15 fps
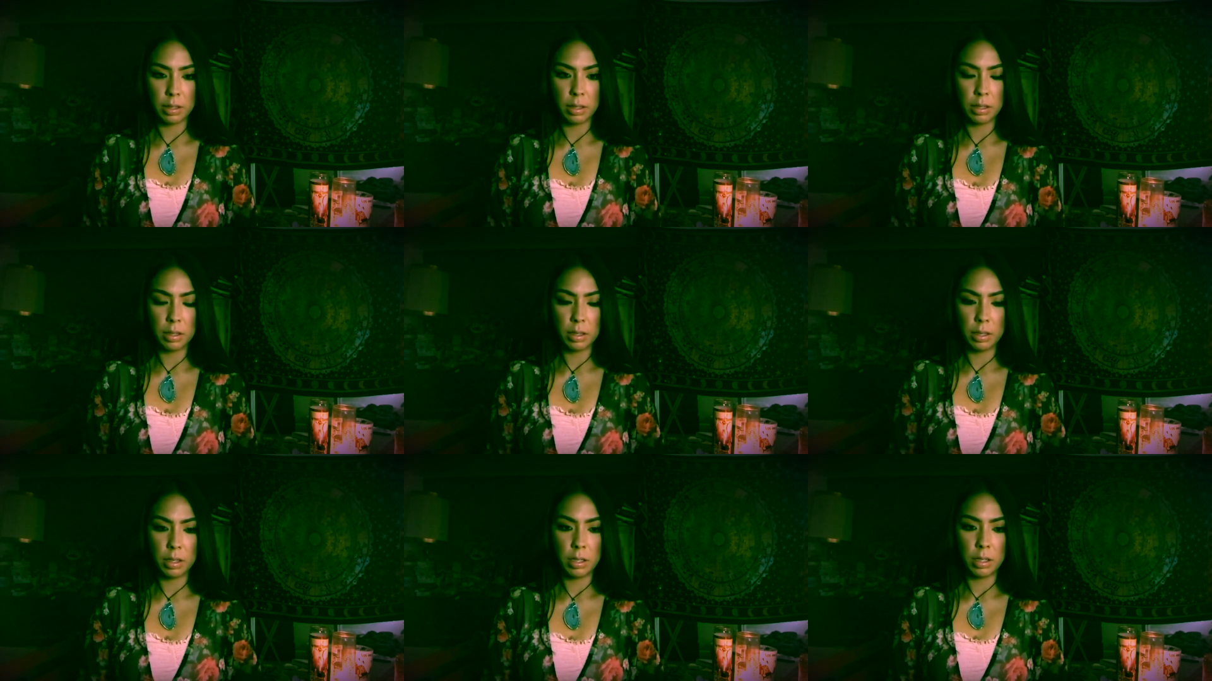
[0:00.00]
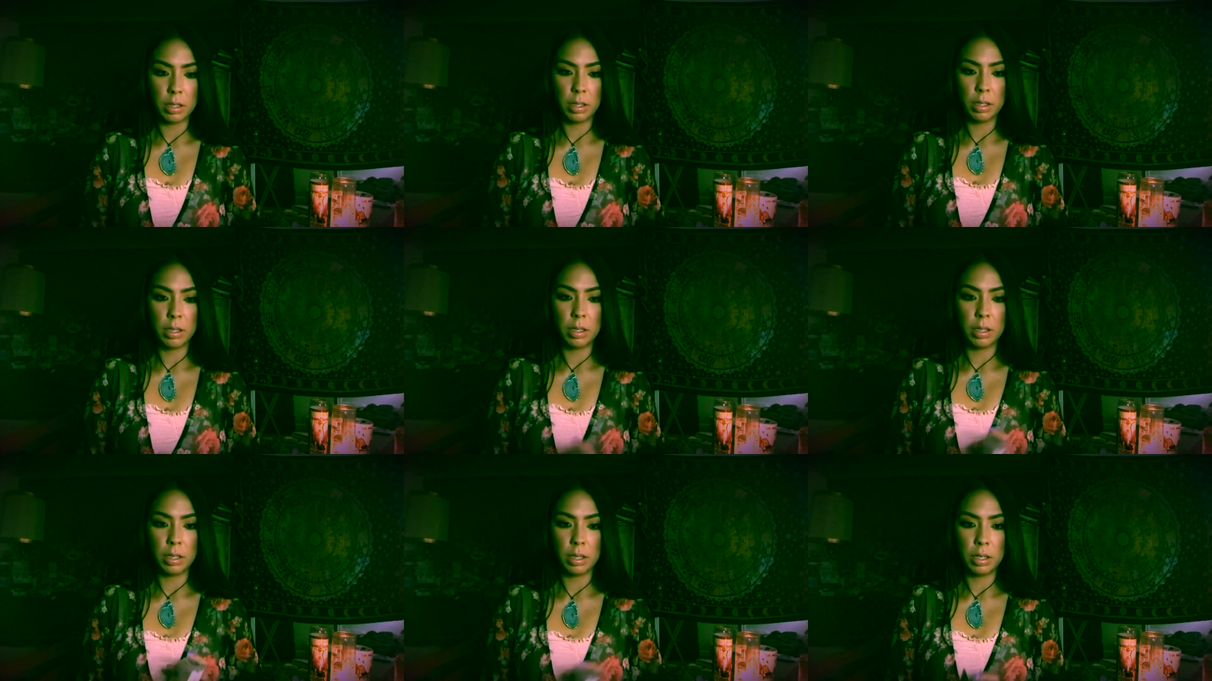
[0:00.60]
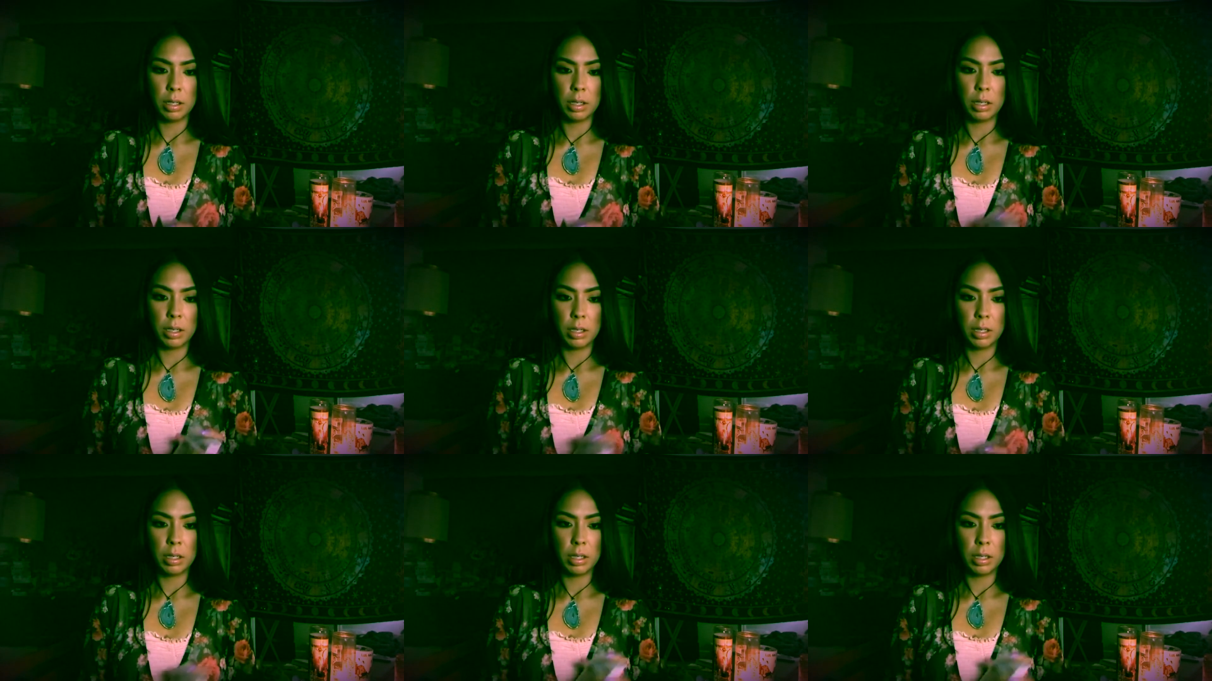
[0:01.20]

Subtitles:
(no one is talking)